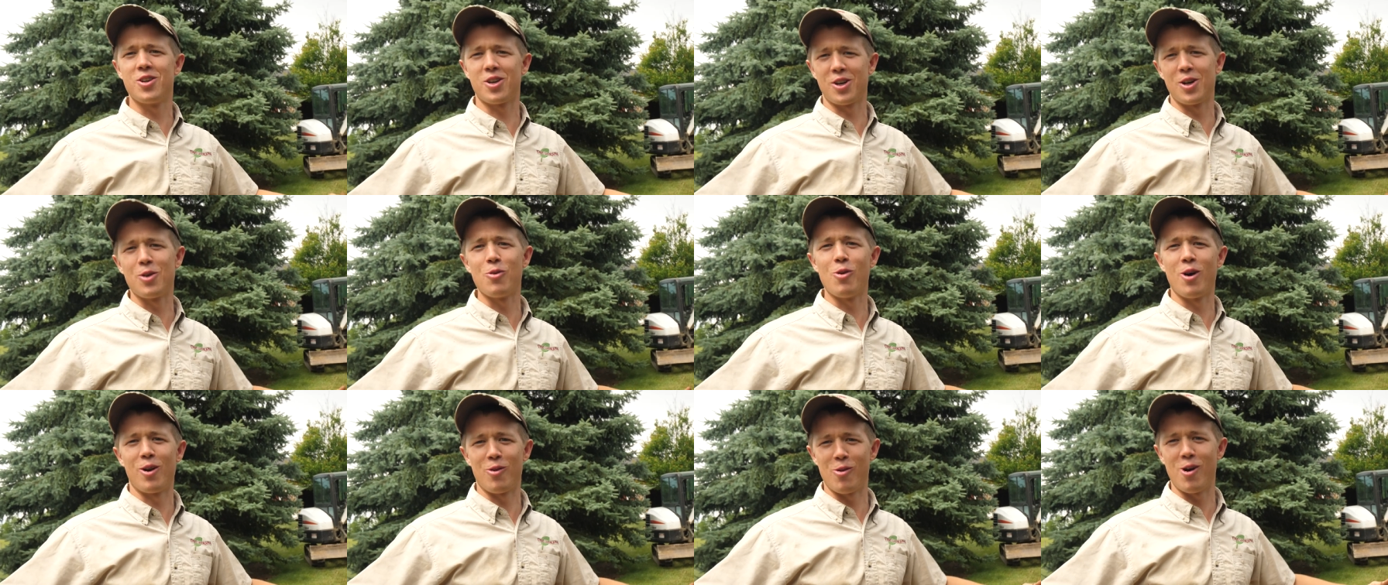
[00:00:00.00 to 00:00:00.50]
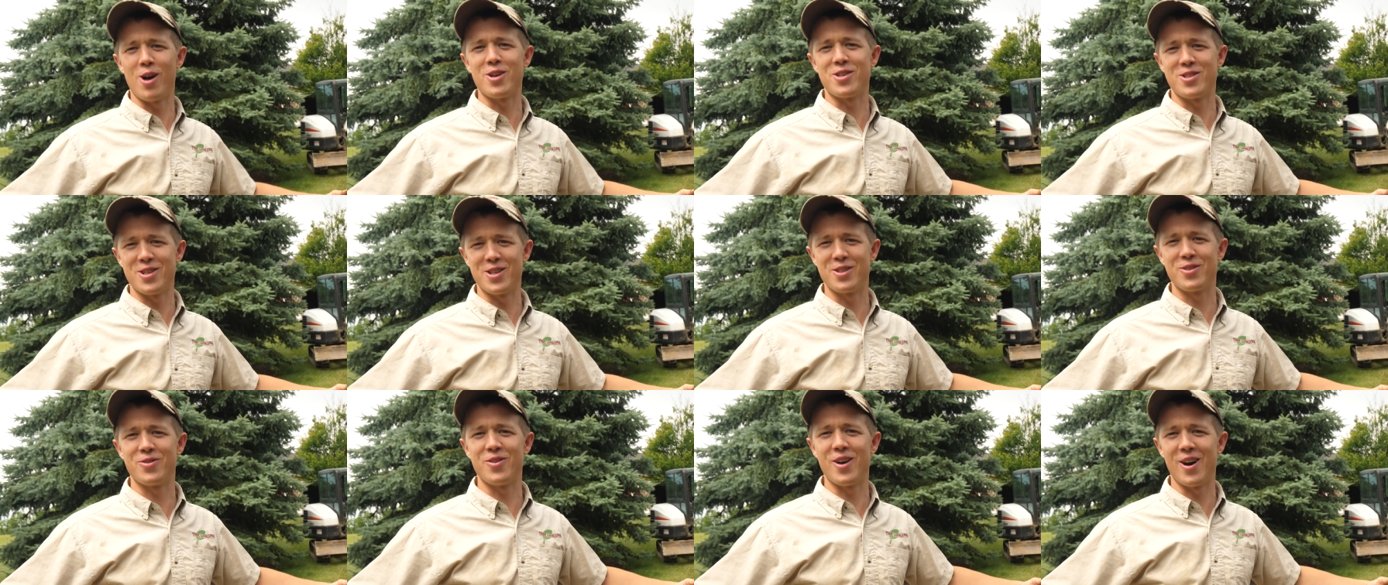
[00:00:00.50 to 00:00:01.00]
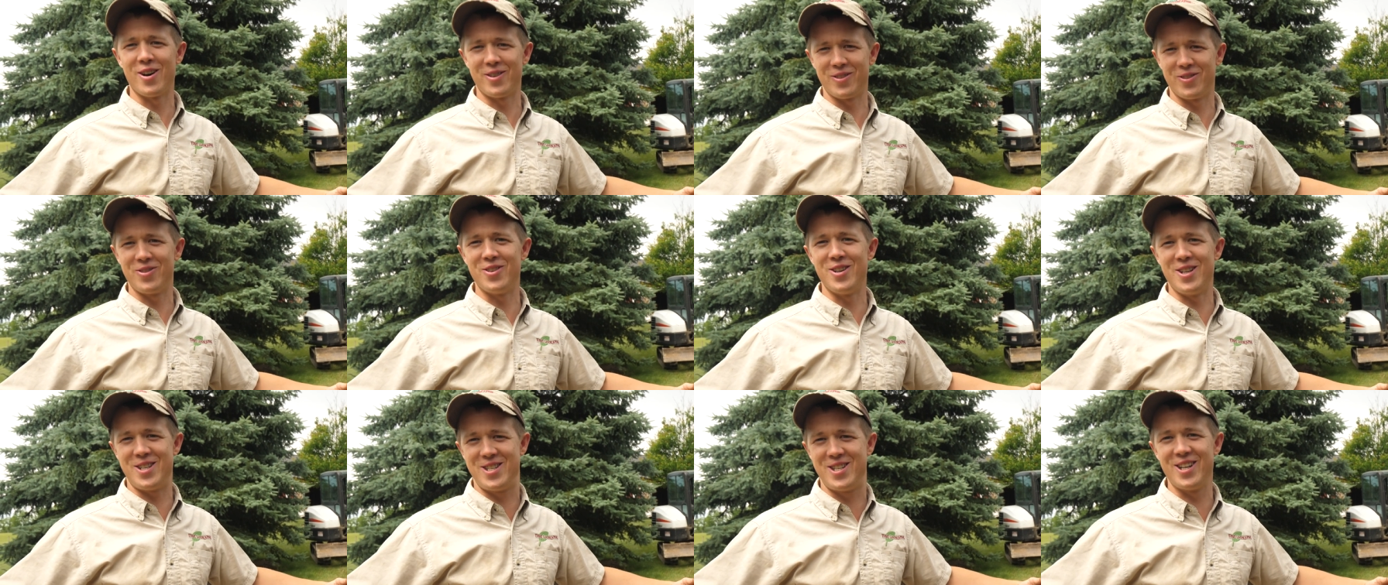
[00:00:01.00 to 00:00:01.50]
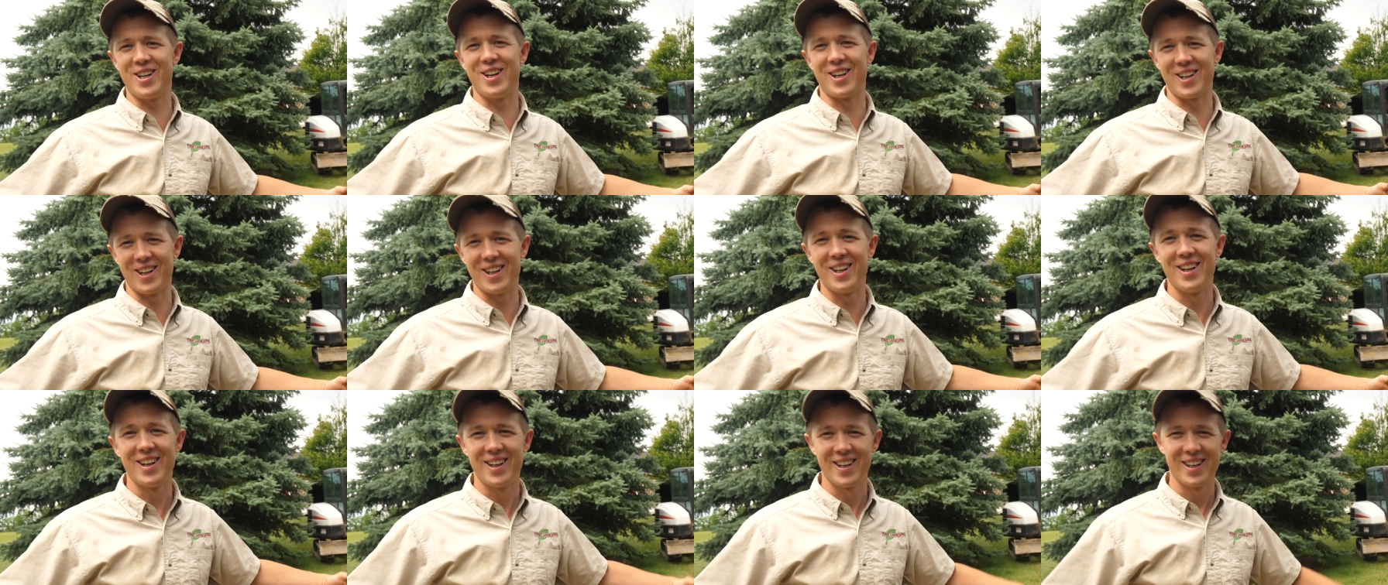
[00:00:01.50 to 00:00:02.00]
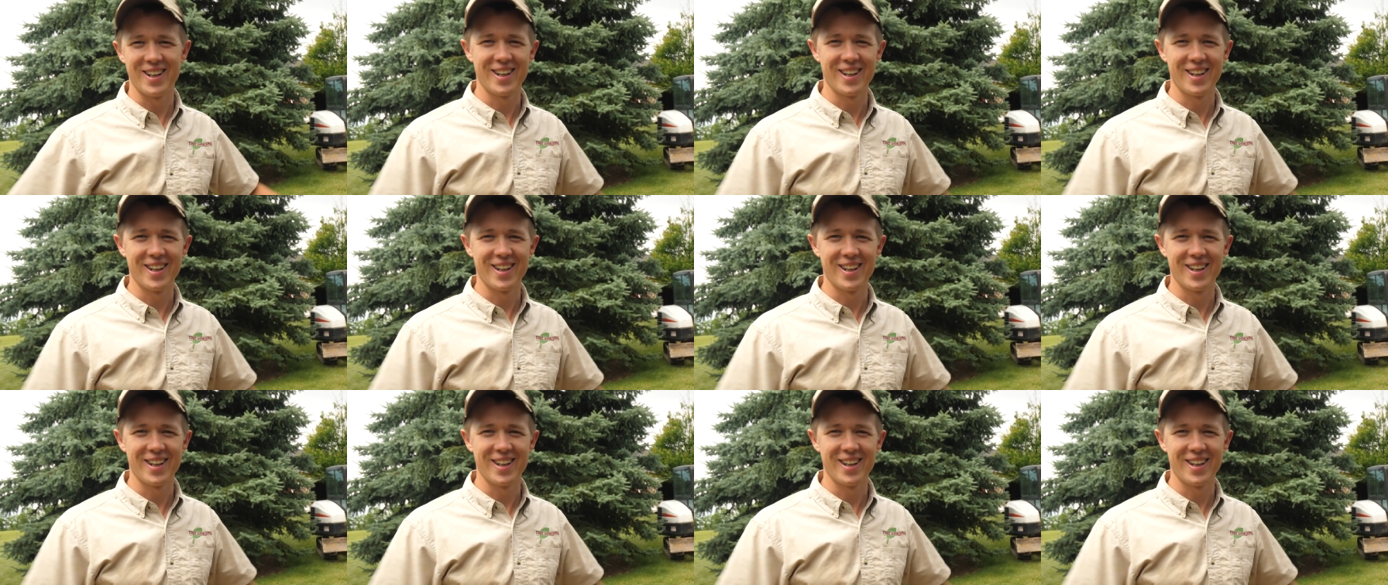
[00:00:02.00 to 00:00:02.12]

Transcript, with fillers: You're gonna wanna watch the water feature, feature, of course.